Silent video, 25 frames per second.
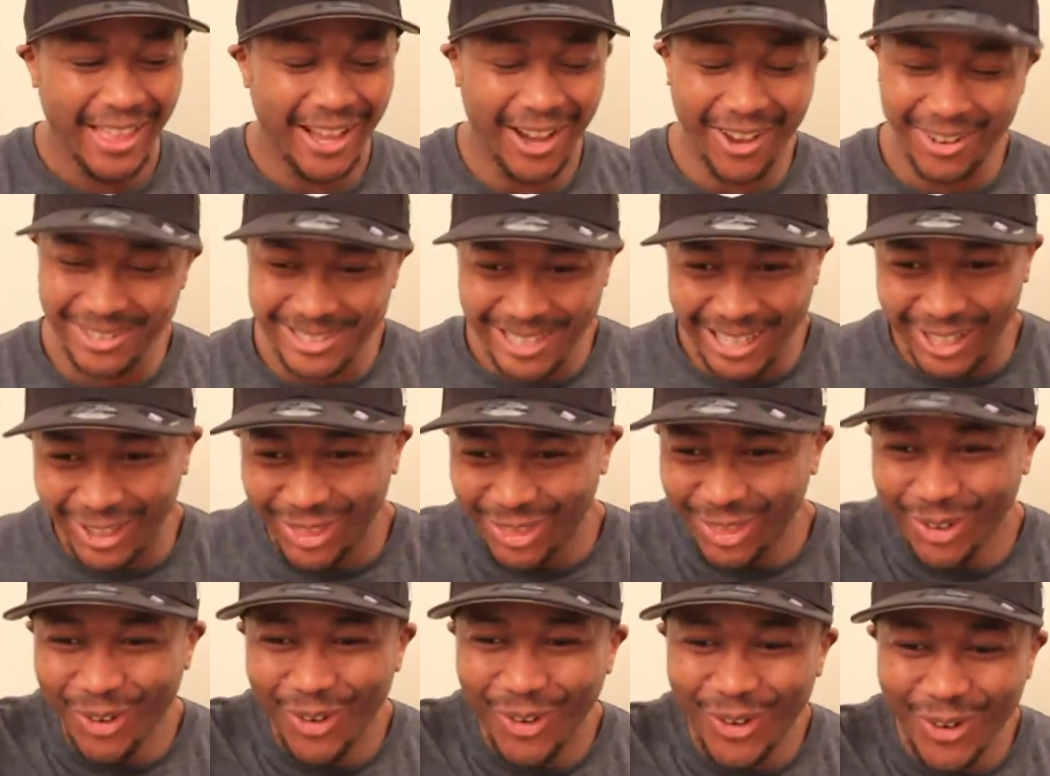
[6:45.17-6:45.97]
I was like,
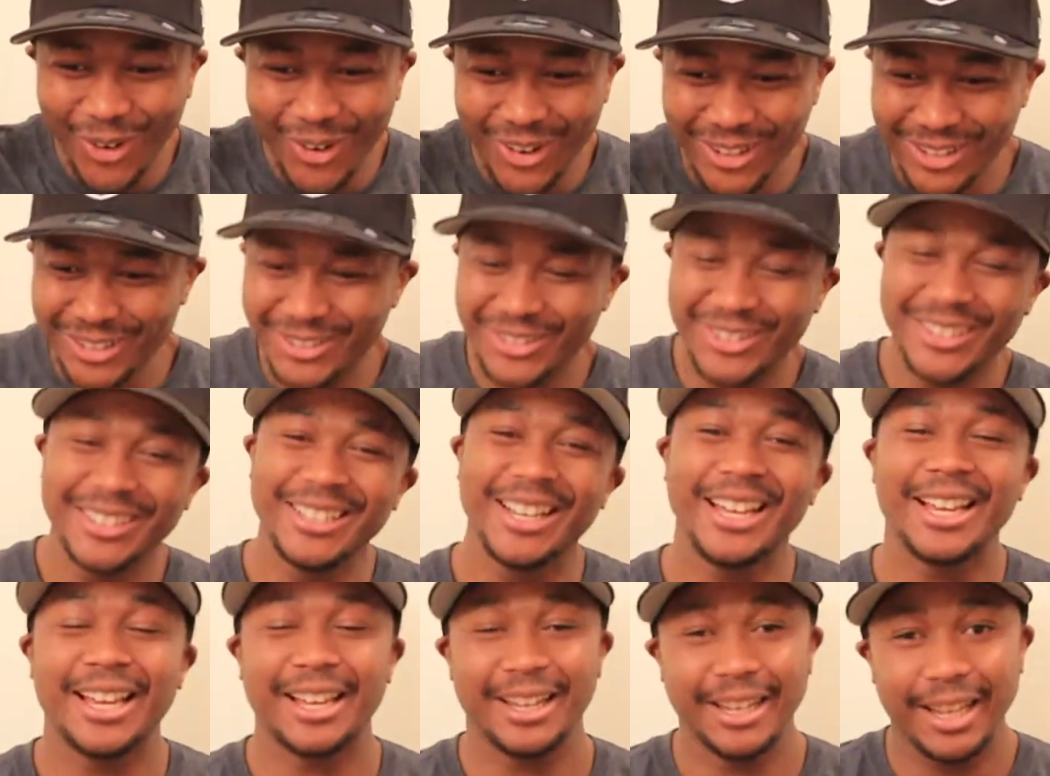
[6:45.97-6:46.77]
Thor as well,
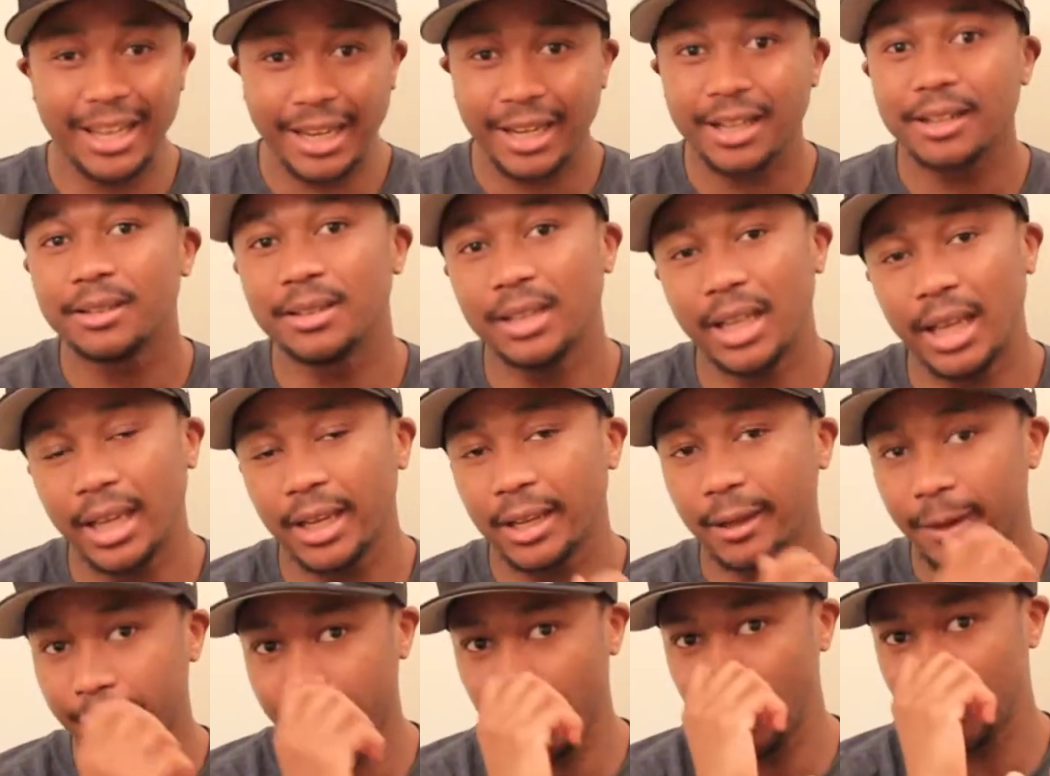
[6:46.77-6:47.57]
like
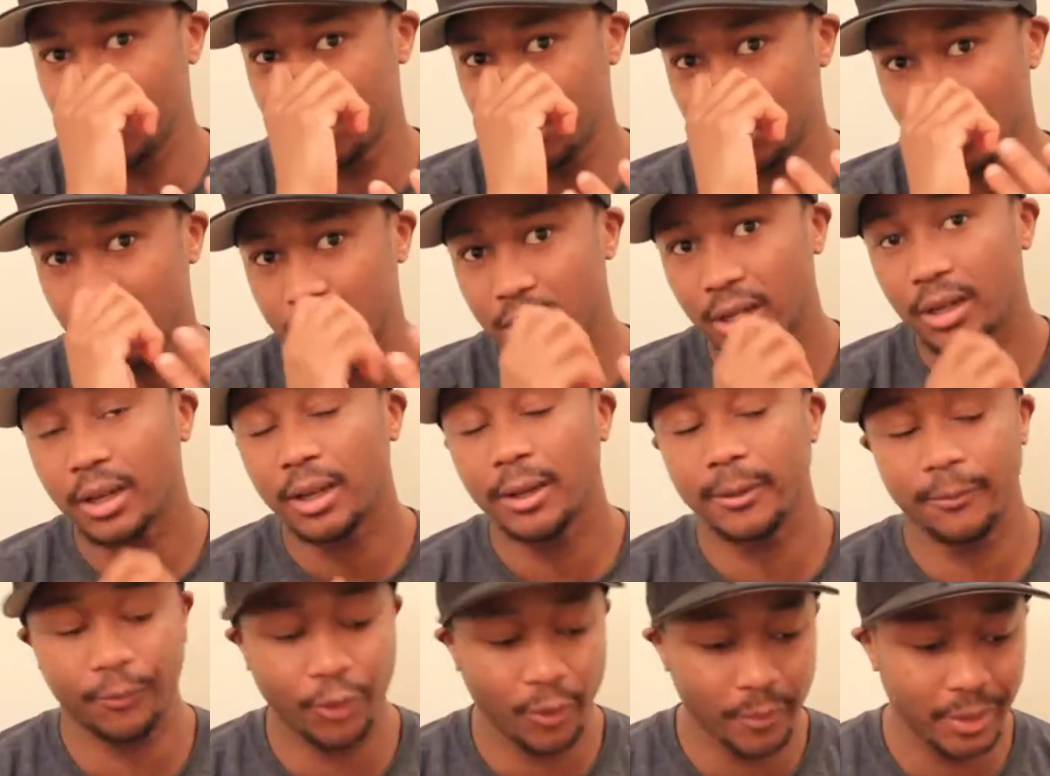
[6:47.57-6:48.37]
it was such a,
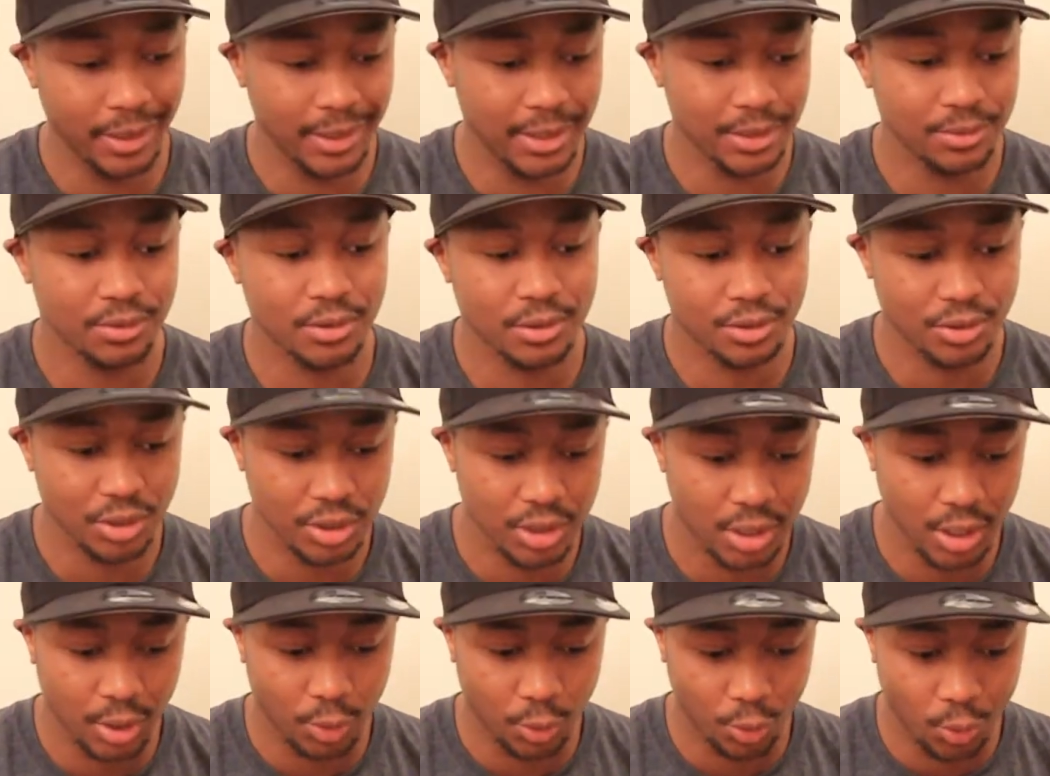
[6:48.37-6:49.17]
for me this was
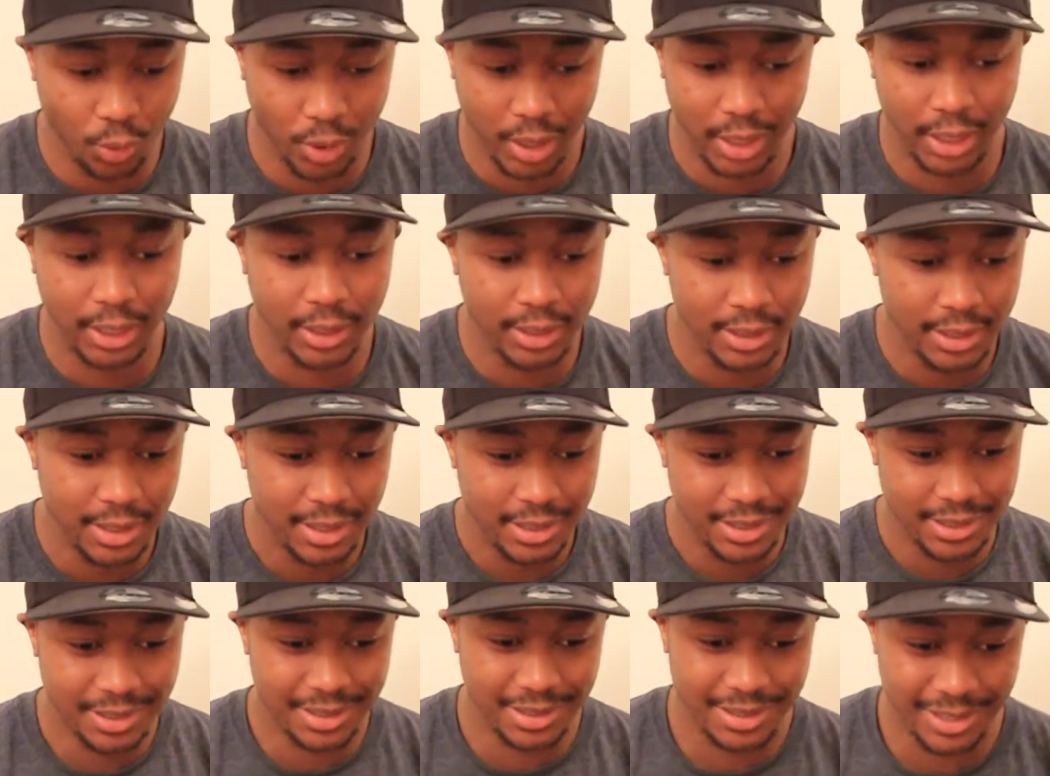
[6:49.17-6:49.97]
such a great
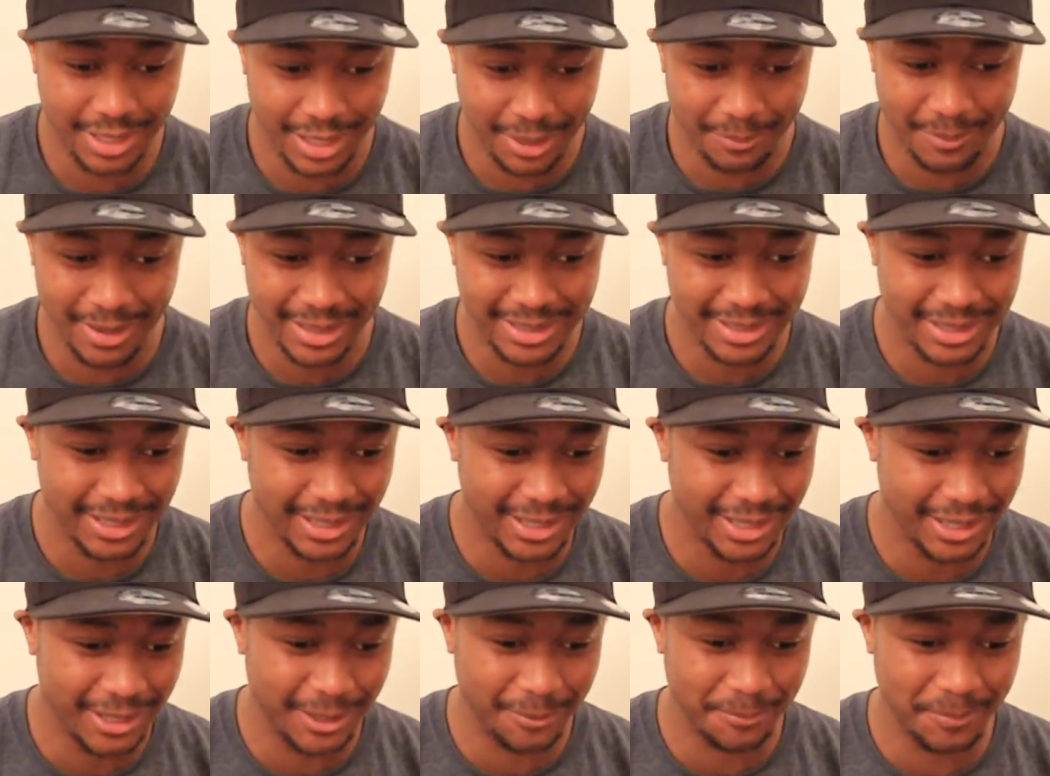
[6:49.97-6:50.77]

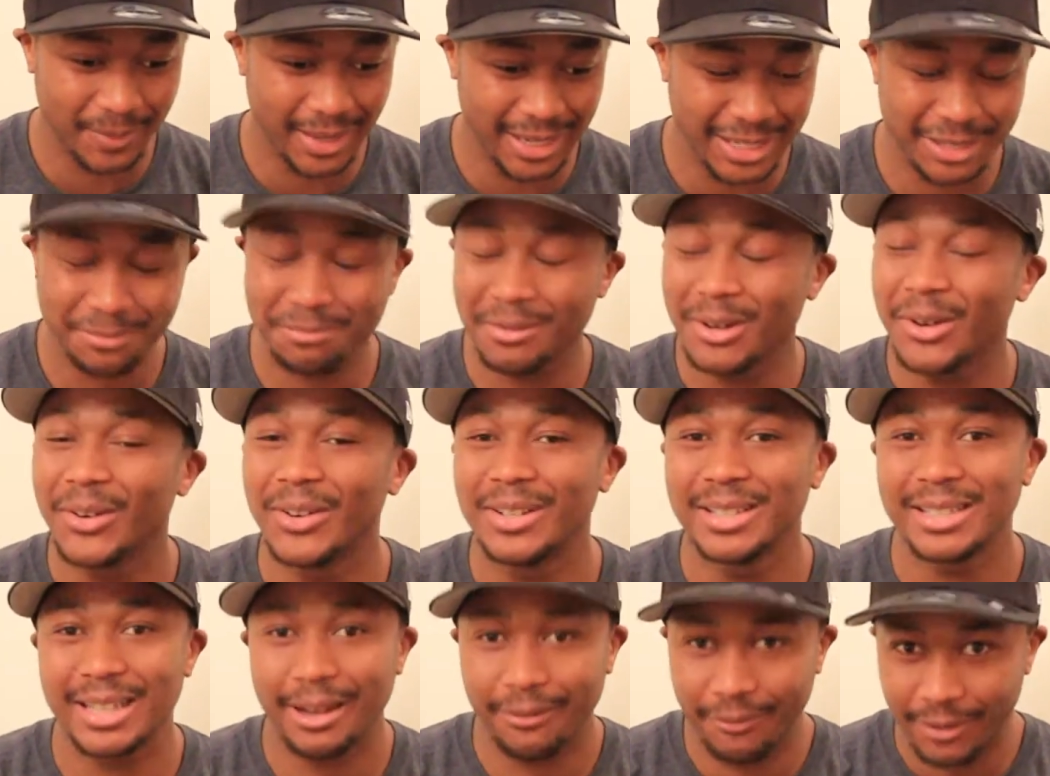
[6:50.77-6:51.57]
cinematic
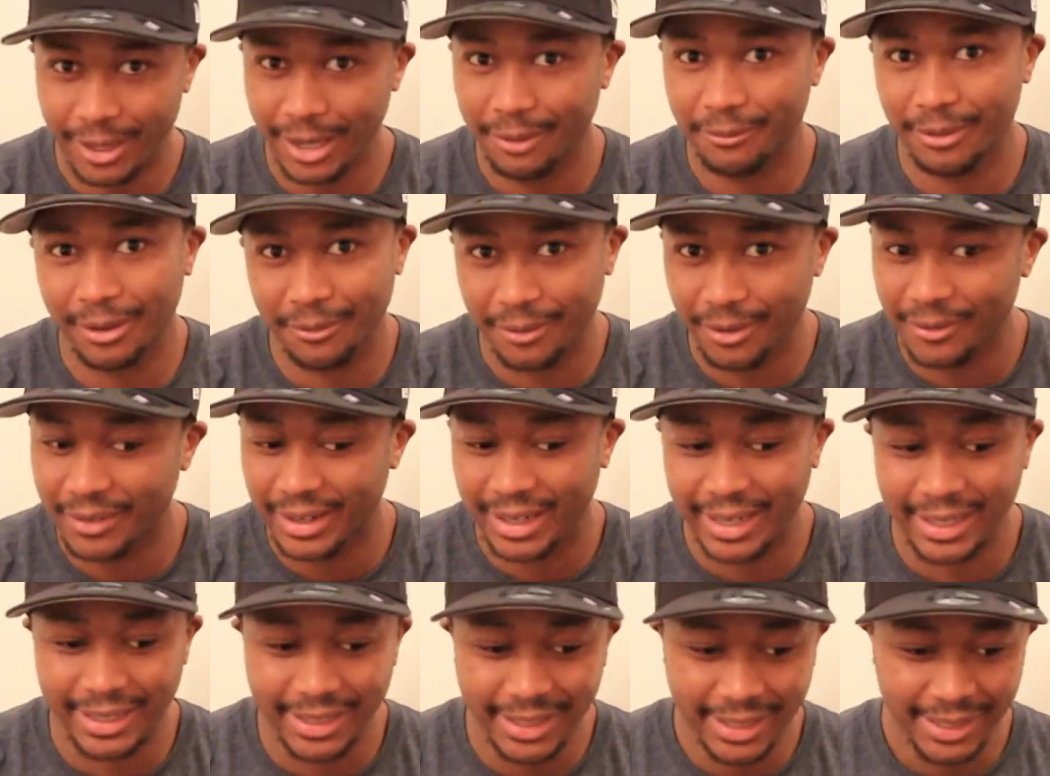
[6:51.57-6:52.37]
experience I've ever
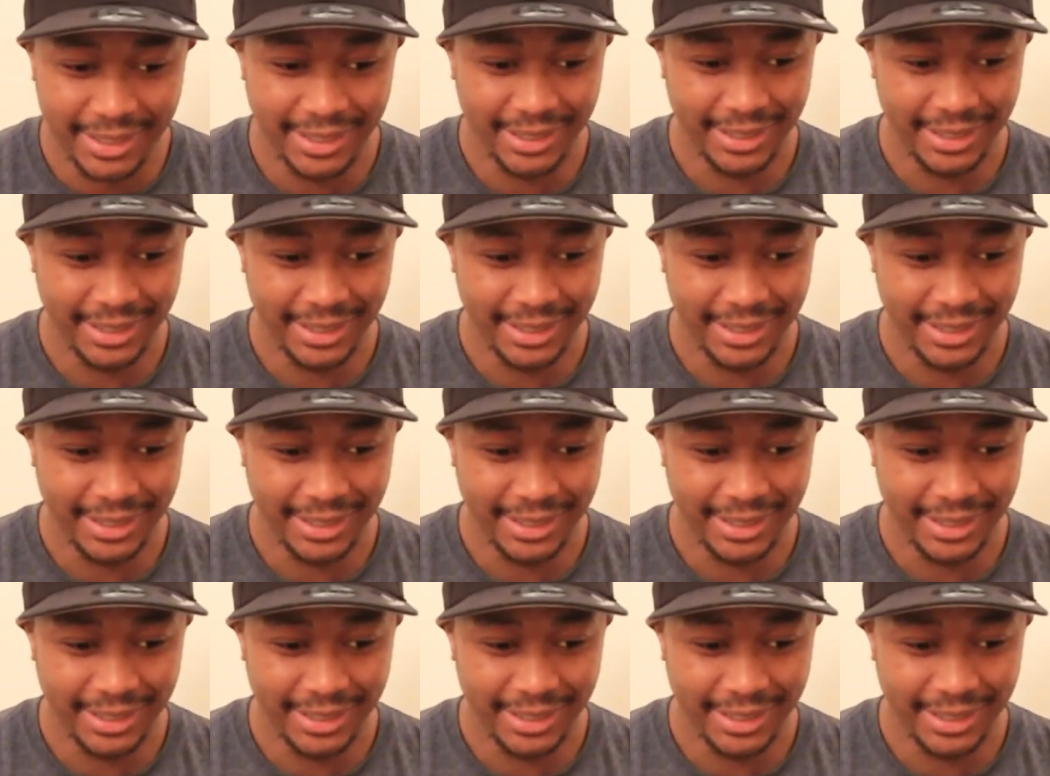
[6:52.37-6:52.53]
had.